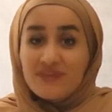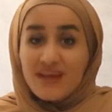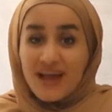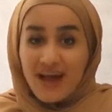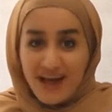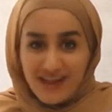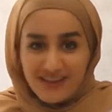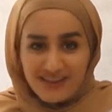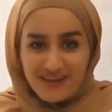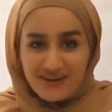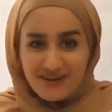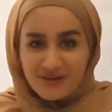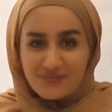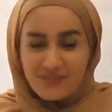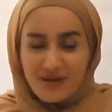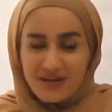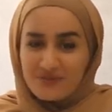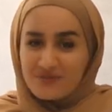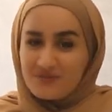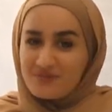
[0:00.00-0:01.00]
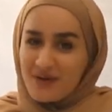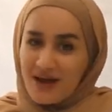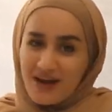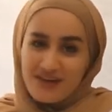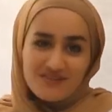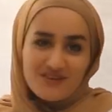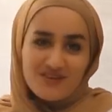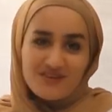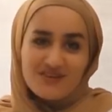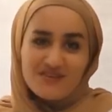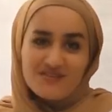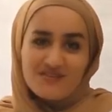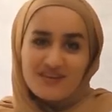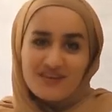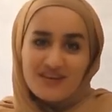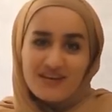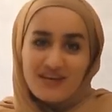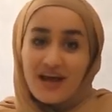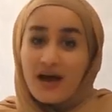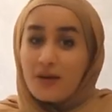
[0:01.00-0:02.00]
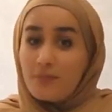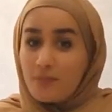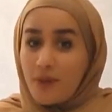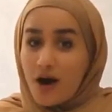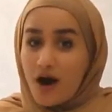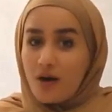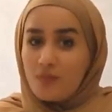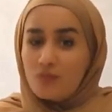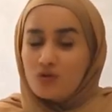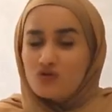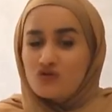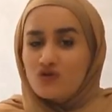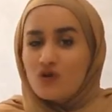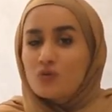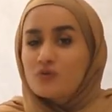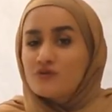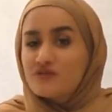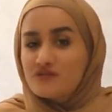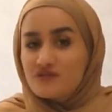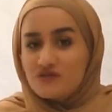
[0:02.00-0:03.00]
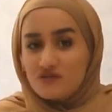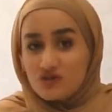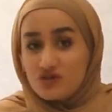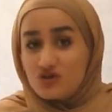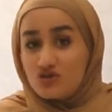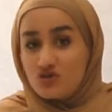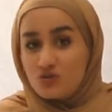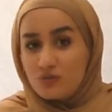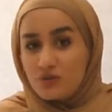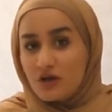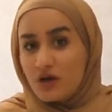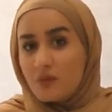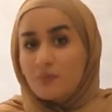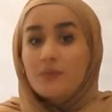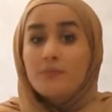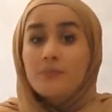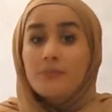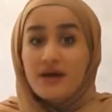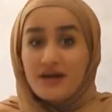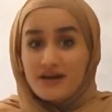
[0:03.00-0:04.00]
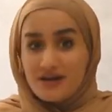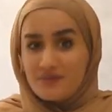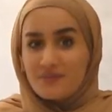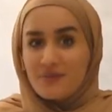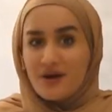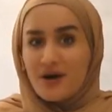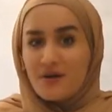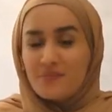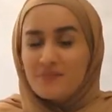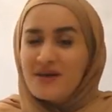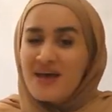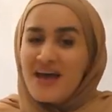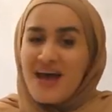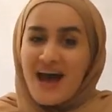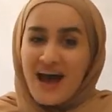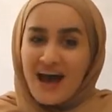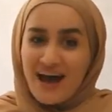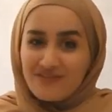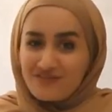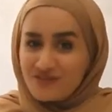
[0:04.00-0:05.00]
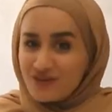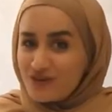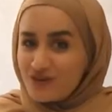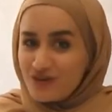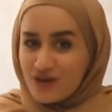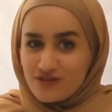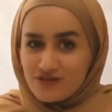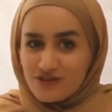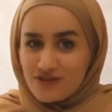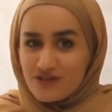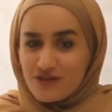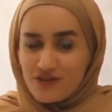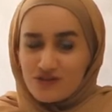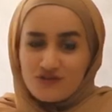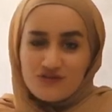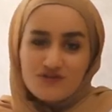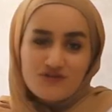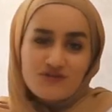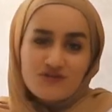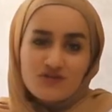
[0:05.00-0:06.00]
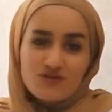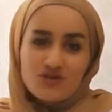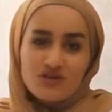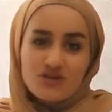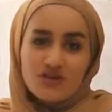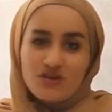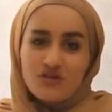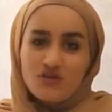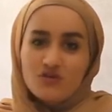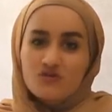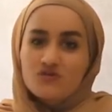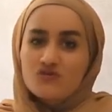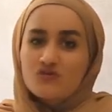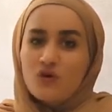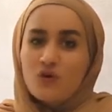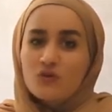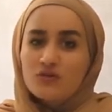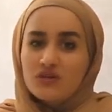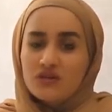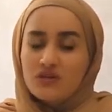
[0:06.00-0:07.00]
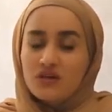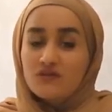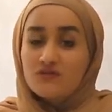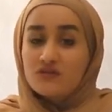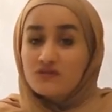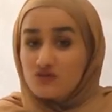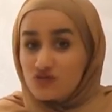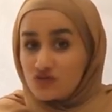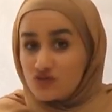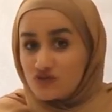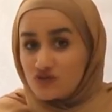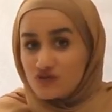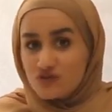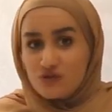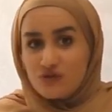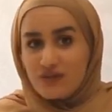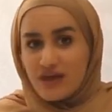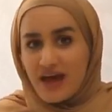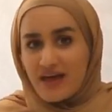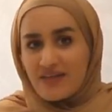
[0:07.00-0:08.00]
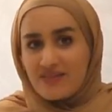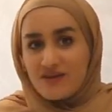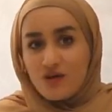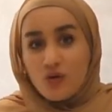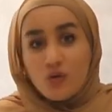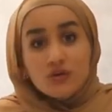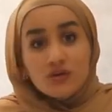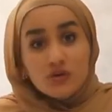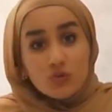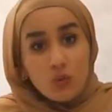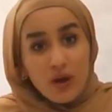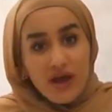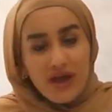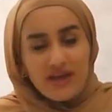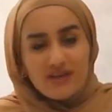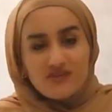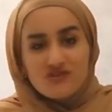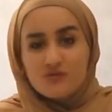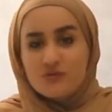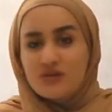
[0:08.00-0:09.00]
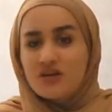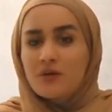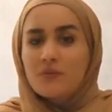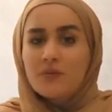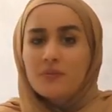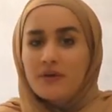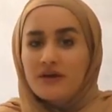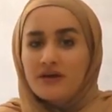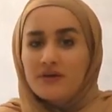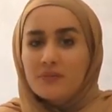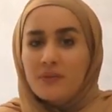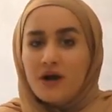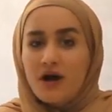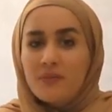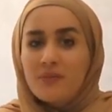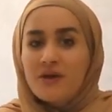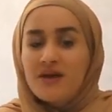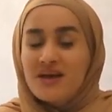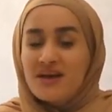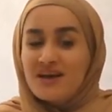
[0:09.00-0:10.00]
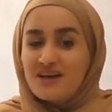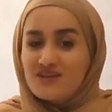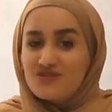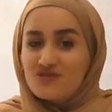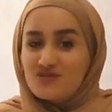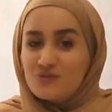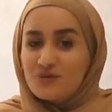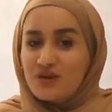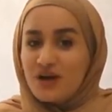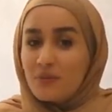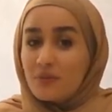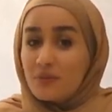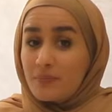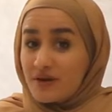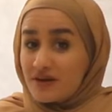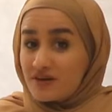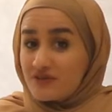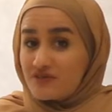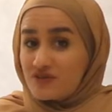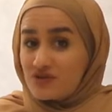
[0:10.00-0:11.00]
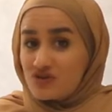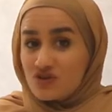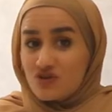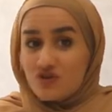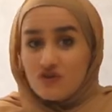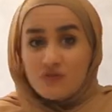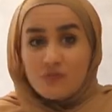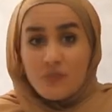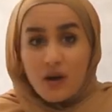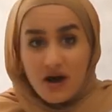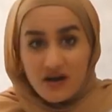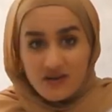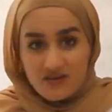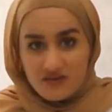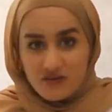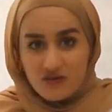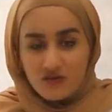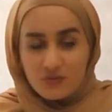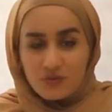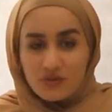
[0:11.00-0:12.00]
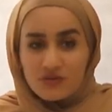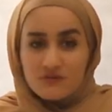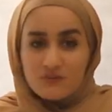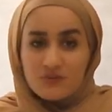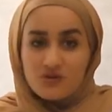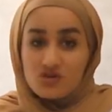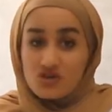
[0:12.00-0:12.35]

Hello, my name is Mahsa Rezaei, a mom who's always in search to become a better mom. After lots and lots of searching and consulting, I've understood that the only way to become a better mom is to become a better version of myself, because my